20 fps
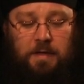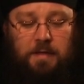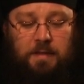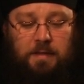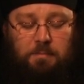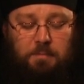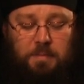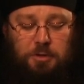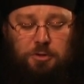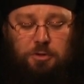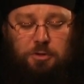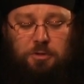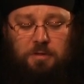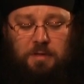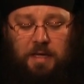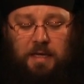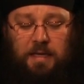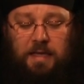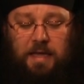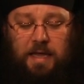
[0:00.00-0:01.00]
The
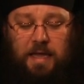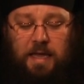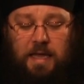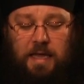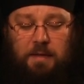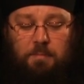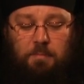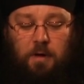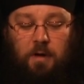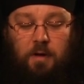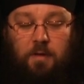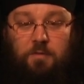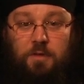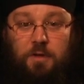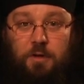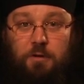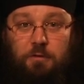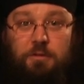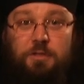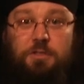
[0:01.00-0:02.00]
mission and aim of
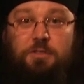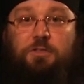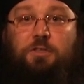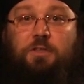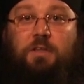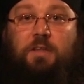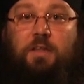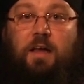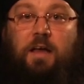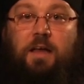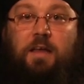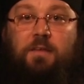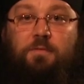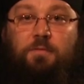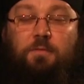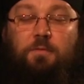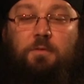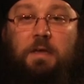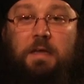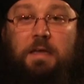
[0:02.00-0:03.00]
the Christian
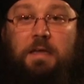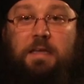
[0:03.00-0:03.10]
life